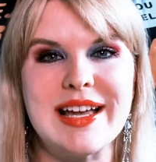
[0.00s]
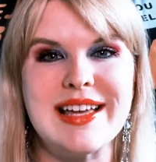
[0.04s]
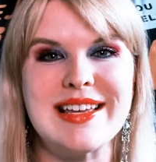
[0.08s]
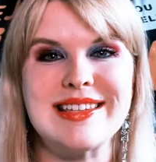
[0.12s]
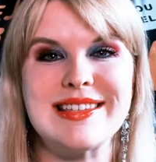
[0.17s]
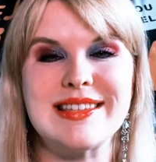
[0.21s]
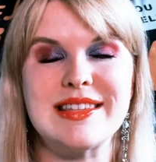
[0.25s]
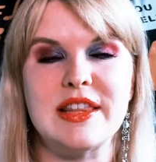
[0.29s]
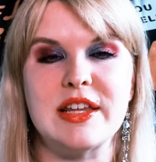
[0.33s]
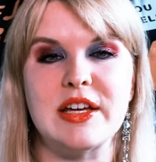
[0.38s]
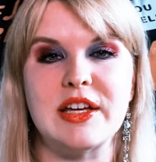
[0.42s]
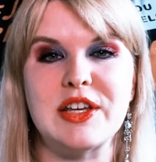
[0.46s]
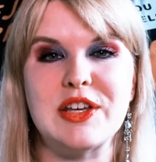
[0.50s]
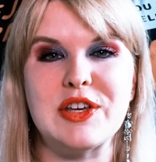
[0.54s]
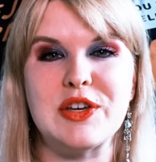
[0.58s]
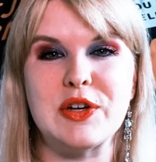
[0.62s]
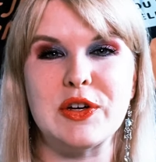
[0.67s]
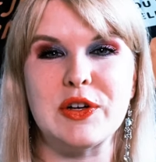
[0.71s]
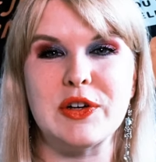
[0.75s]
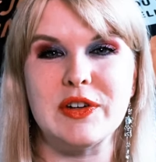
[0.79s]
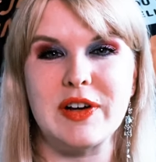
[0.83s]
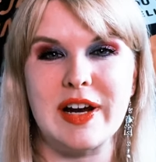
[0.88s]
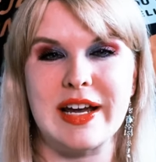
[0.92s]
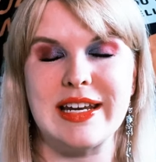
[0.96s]
is the
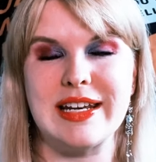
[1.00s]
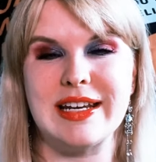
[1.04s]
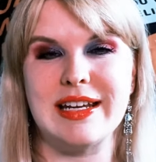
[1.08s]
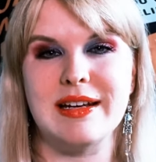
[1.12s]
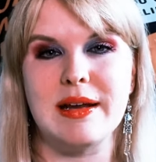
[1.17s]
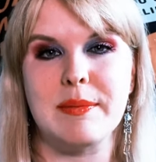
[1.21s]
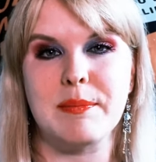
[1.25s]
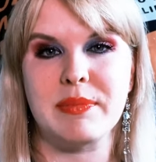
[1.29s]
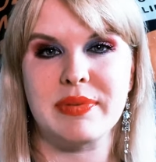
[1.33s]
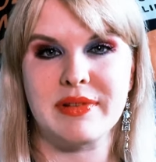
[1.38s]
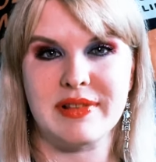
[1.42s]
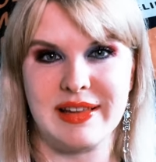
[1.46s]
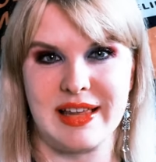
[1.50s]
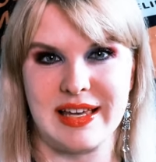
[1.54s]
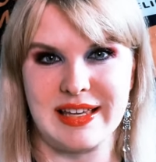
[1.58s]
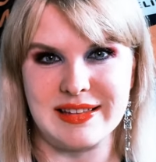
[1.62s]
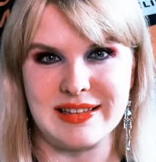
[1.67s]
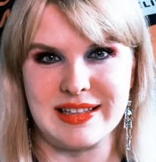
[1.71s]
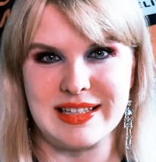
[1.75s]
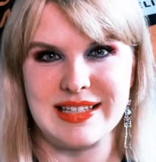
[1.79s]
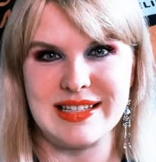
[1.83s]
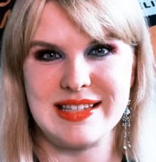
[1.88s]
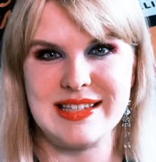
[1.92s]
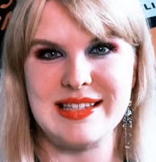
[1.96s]
curated
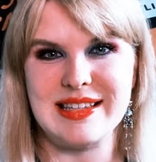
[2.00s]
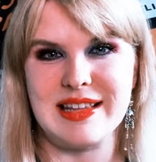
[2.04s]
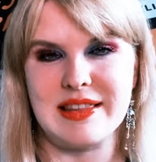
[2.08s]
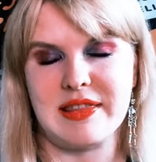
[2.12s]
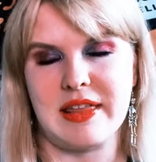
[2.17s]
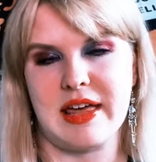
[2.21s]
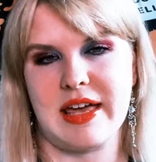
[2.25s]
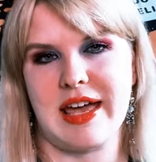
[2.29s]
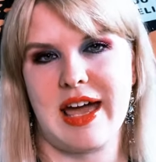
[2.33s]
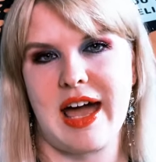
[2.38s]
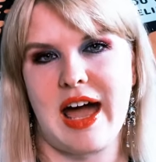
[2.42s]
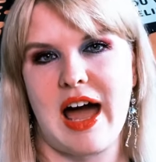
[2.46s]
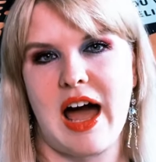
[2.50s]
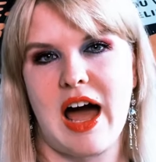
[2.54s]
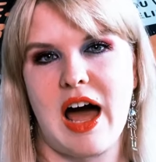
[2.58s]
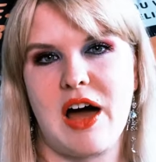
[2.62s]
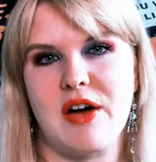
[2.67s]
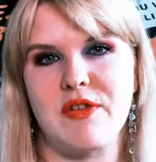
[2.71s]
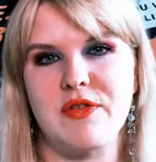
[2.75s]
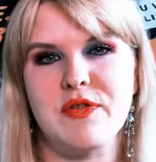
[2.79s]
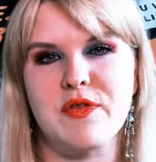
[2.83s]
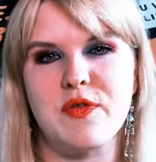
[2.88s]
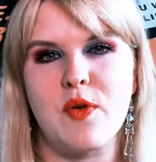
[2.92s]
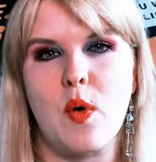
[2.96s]
playlist that they
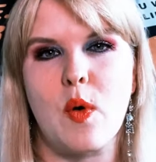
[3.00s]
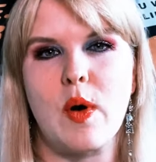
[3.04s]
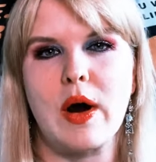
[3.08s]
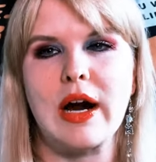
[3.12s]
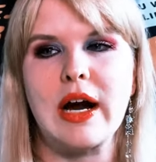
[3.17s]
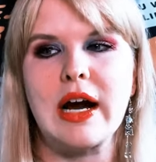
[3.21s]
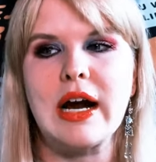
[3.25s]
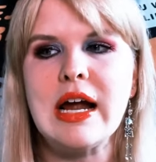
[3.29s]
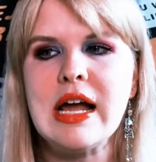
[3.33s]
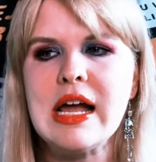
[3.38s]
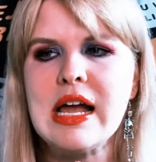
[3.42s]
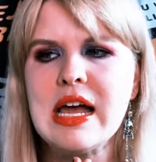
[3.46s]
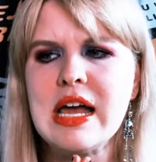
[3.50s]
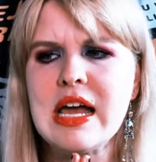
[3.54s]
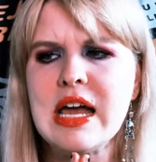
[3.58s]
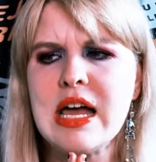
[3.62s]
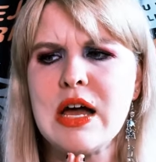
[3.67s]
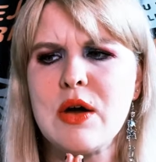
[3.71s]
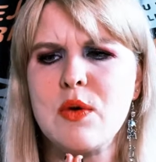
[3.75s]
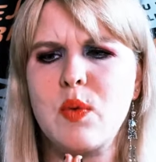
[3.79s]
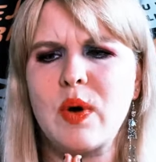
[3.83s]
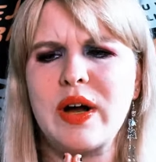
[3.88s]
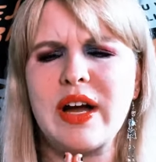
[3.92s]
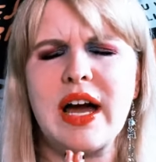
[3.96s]
have for
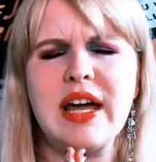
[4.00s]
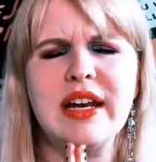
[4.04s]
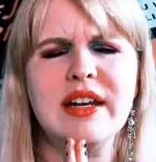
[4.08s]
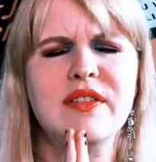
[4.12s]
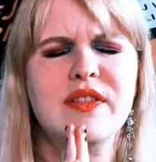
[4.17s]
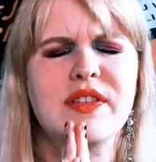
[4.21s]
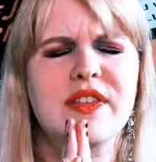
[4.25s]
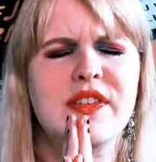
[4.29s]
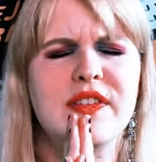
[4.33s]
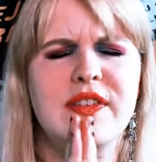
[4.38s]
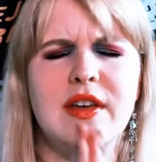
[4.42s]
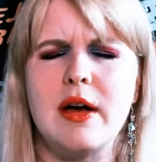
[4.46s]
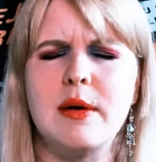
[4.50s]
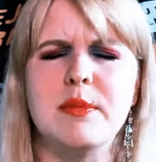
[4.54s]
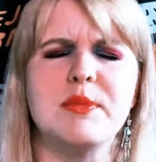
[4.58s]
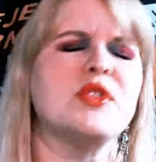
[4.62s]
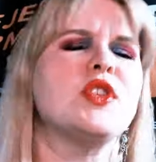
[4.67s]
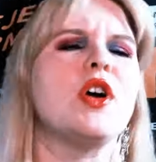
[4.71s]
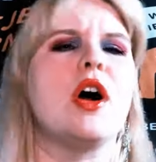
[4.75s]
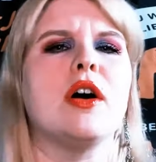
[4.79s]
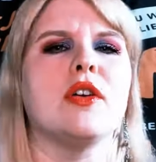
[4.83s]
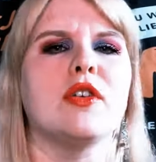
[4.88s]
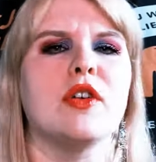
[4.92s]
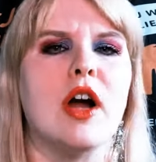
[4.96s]
what kind of
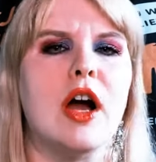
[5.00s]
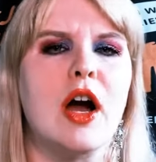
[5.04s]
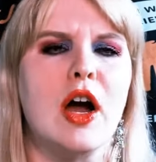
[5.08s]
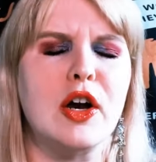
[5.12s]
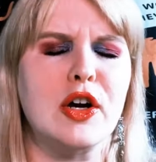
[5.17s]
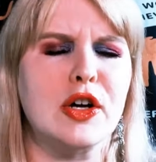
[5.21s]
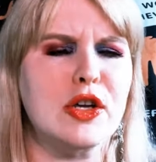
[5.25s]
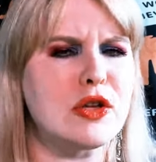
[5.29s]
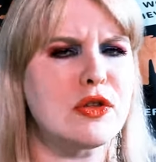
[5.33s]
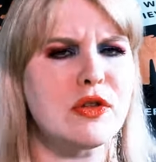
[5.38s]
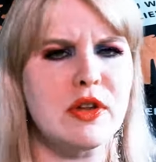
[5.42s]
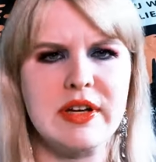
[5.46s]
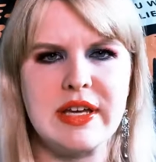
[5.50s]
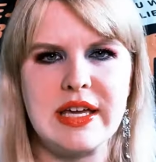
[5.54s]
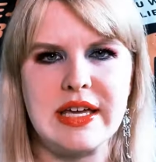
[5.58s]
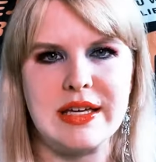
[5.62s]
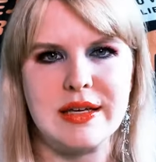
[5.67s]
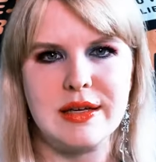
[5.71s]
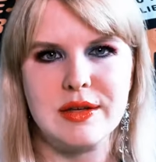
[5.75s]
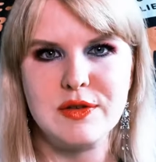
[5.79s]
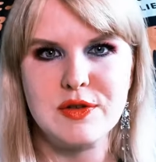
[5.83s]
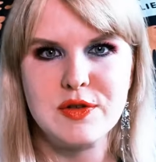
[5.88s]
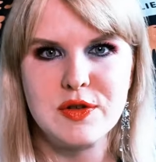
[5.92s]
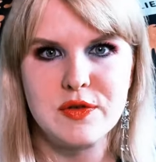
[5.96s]
subgenre are you looking
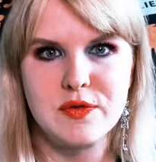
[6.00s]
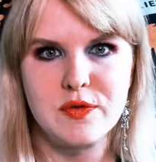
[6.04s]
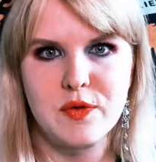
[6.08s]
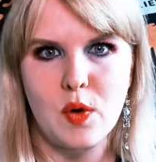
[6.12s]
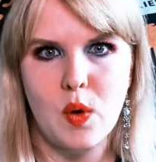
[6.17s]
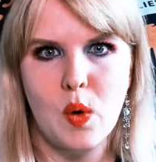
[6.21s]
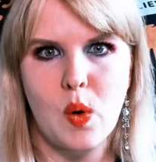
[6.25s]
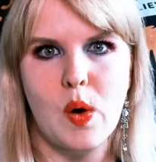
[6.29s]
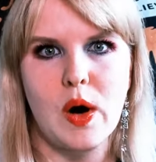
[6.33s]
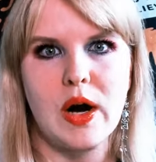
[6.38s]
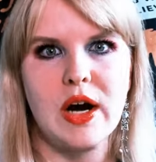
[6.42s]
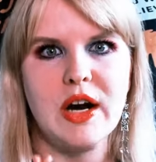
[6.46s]
into for horror.